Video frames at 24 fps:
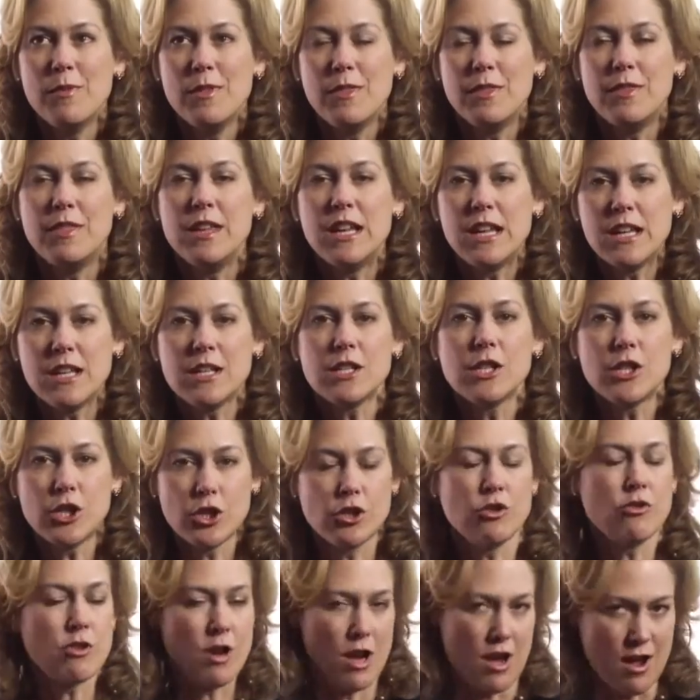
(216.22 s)
These
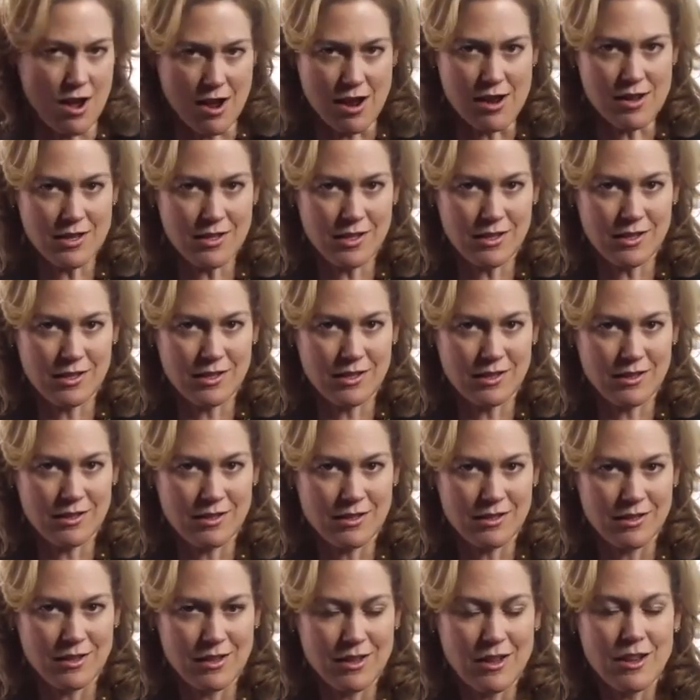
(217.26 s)
two guys
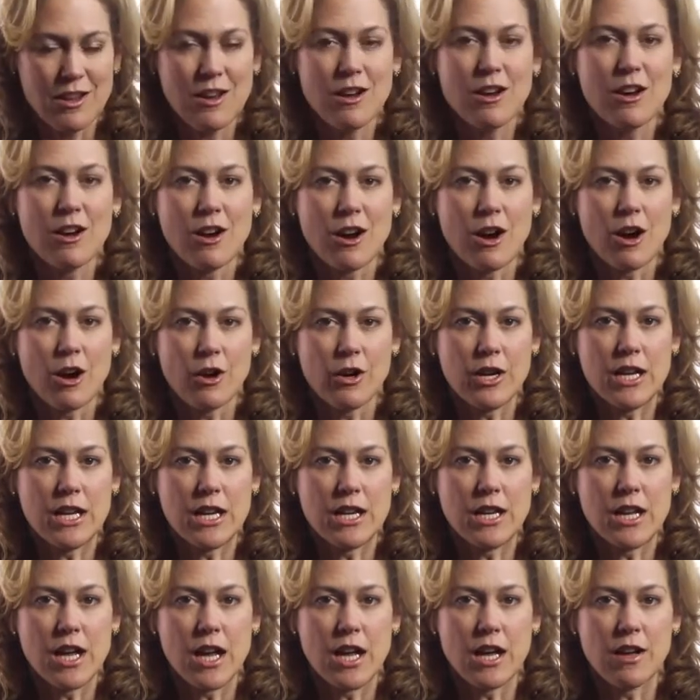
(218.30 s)
are
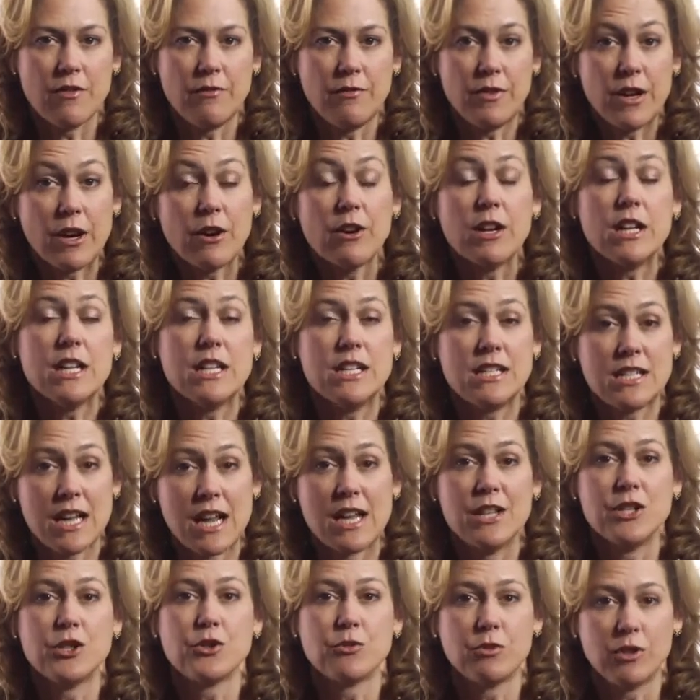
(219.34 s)
in a very
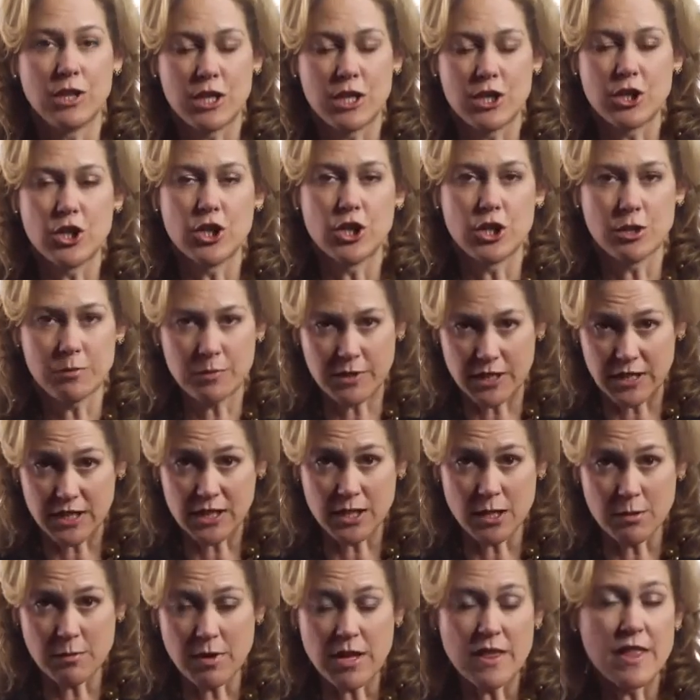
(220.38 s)
intense relationship
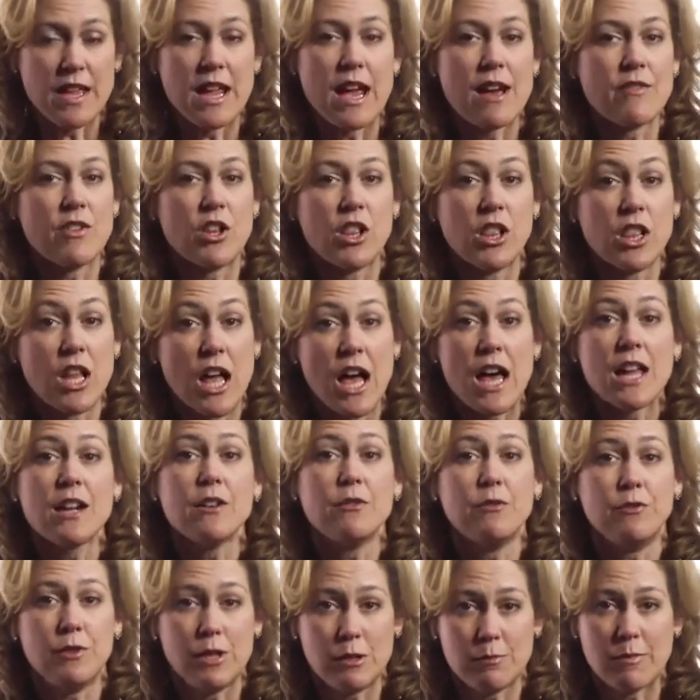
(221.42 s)
system, and they have a lot
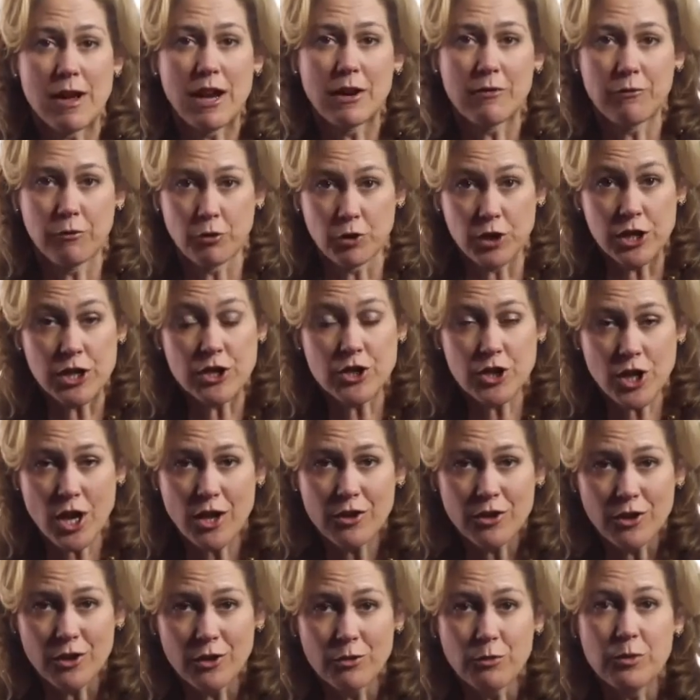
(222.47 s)
of feedback for each
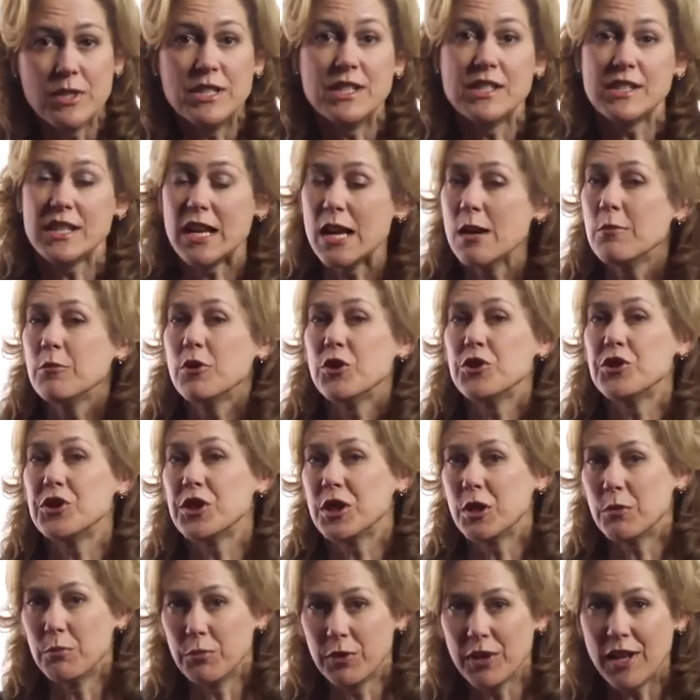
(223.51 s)
other. When Sam goes to
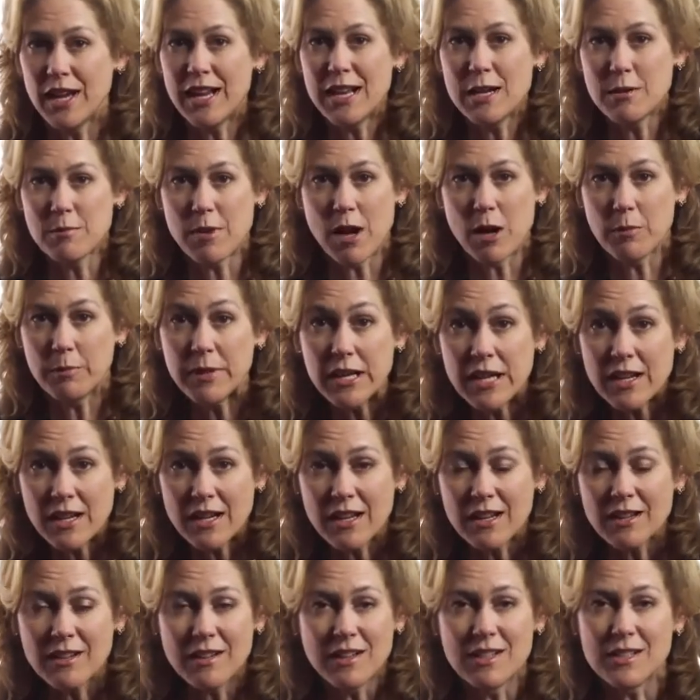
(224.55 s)
complain about
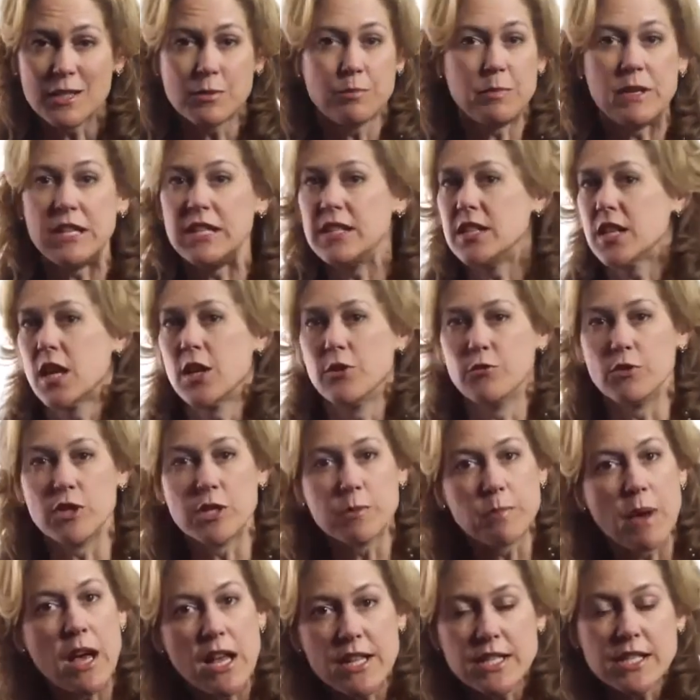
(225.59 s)
Pete, it's Pete's
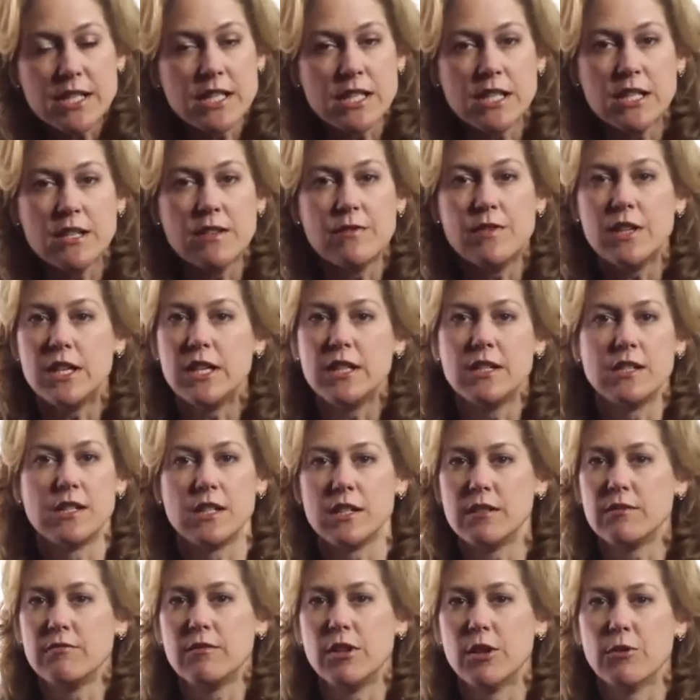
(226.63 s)
unresponsive, he's
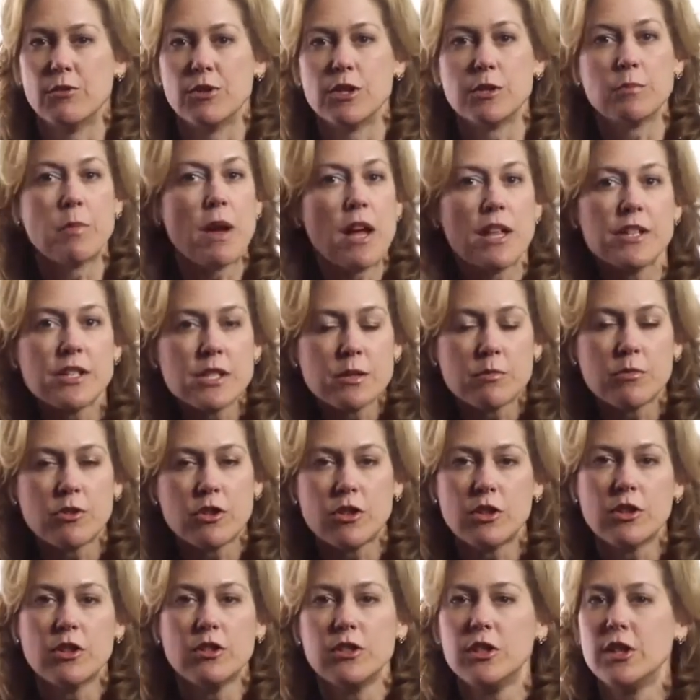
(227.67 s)

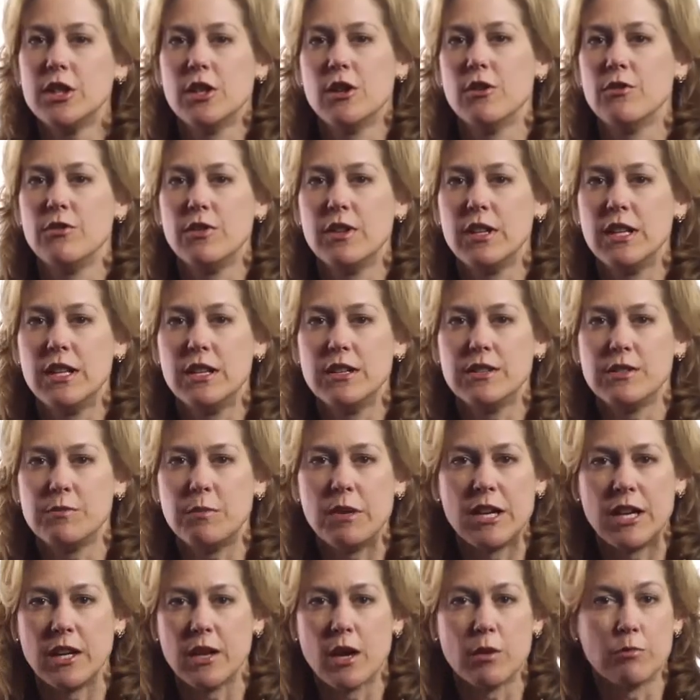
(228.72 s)
irresponsible, he's
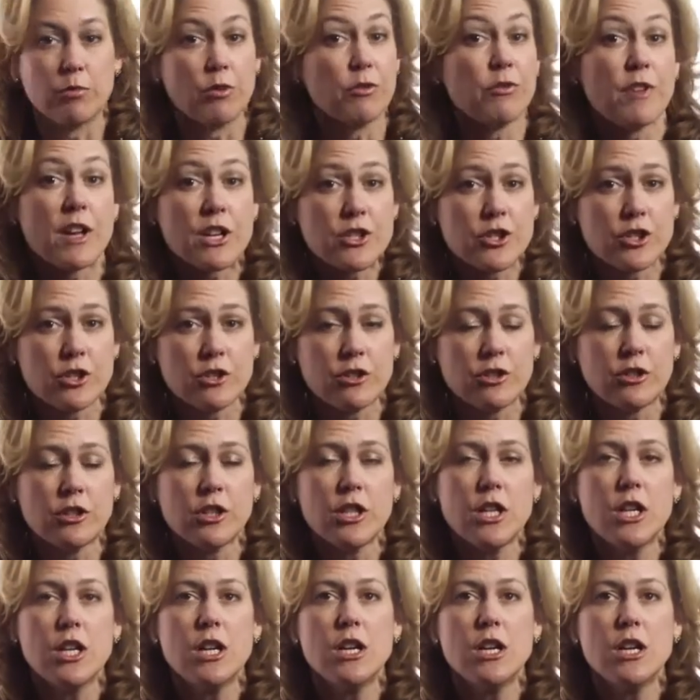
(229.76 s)
being unprofessional.